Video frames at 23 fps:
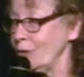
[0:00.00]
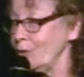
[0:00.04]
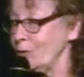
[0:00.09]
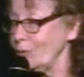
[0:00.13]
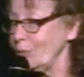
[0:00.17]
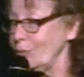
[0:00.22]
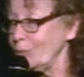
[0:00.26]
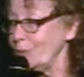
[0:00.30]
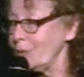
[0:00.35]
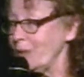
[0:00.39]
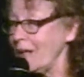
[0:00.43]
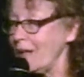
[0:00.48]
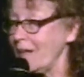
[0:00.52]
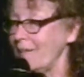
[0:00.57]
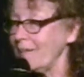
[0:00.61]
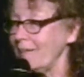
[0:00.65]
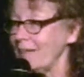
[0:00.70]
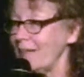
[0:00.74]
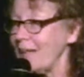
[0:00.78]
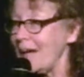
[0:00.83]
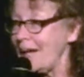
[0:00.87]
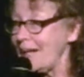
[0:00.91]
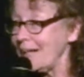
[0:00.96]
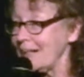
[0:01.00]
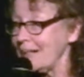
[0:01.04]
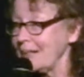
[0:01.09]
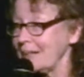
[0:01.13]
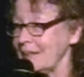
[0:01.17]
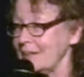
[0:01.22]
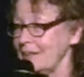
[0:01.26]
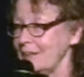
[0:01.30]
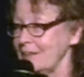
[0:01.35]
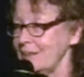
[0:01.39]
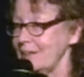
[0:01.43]
you
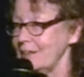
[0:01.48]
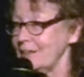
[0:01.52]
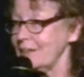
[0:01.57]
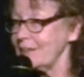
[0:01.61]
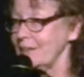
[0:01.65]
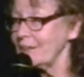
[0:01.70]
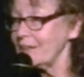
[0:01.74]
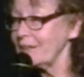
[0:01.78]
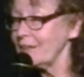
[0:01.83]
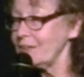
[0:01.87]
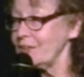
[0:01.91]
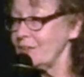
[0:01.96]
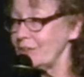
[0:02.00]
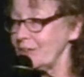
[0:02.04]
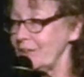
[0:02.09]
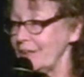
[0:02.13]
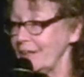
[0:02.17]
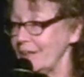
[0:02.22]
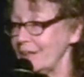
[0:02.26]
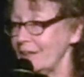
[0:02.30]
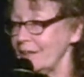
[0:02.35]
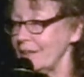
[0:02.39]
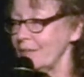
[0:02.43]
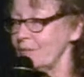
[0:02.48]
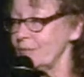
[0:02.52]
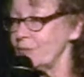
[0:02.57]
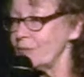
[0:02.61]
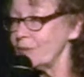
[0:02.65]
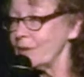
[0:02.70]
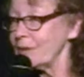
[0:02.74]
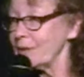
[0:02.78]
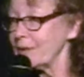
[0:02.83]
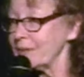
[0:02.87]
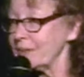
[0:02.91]
like a drink of
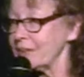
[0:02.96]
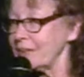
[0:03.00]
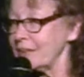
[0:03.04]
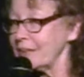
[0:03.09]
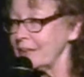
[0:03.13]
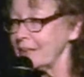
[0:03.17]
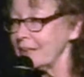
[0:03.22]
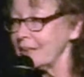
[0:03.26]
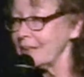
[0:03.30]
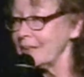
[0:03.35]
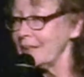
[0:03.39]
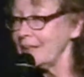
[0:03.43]
water?